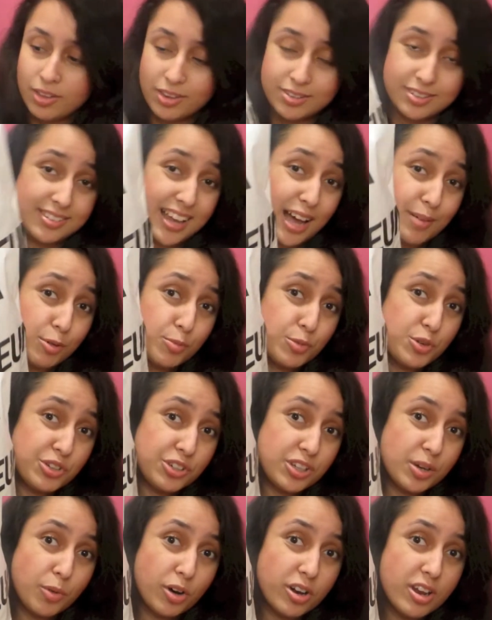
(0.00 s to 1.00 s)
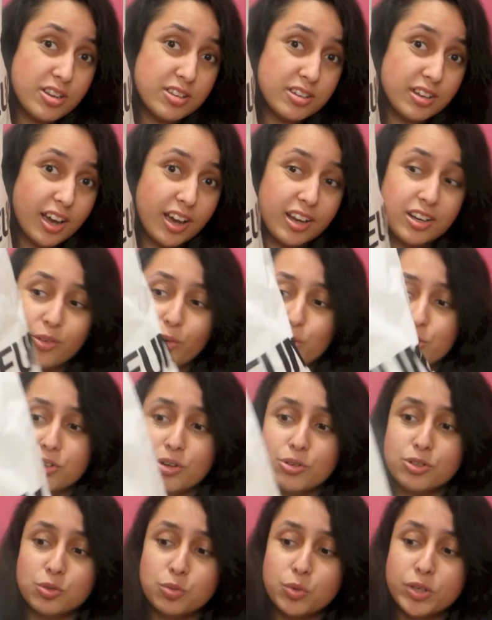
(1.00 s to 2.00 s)
This is ABBA Museum on it and
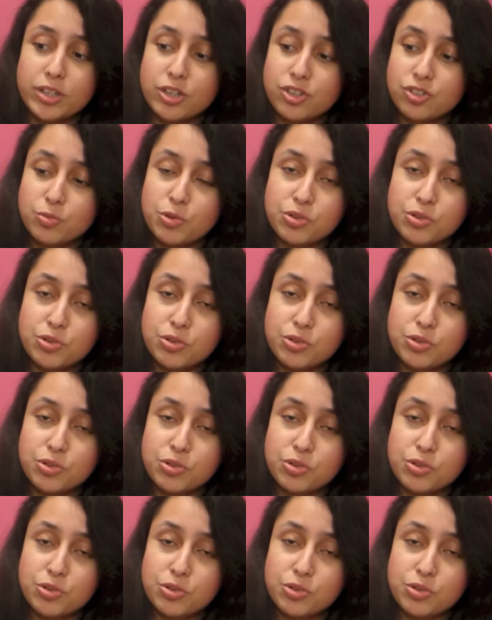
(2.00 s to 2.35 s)
also Swedish